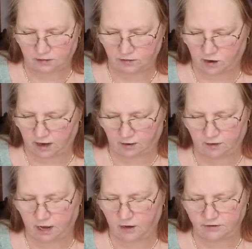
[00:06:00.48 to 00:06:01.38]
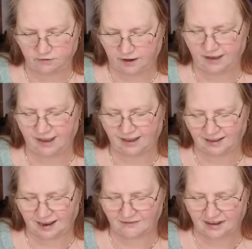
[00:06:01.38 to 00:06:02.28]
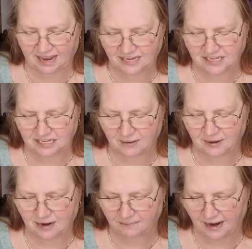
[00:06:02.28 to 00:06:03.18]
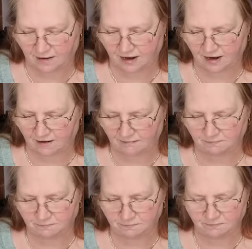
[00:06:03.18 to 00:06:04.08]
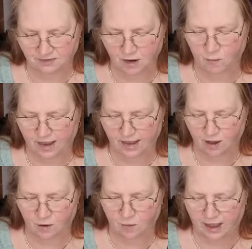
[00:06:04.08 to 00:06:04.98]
Sorry, I've got loads of notifications coming up now and I can't. Go away, go